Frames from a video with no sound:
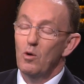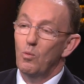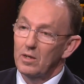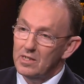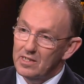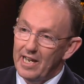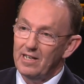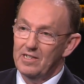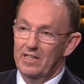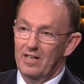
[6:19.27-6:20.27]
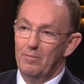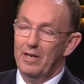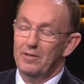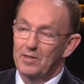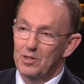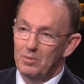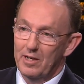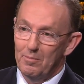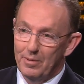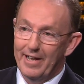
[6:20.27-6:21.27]
What's sexy about the disparate
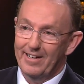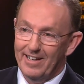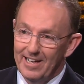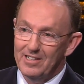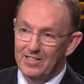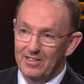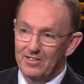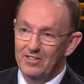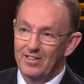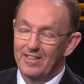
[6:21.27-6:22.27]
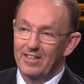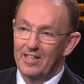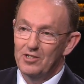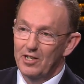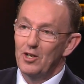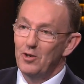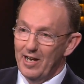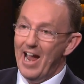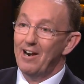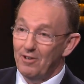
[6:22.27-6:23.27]
impact cases is that you
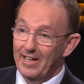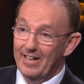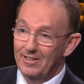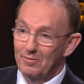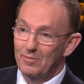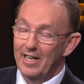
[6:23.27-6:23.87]
can aggregate them.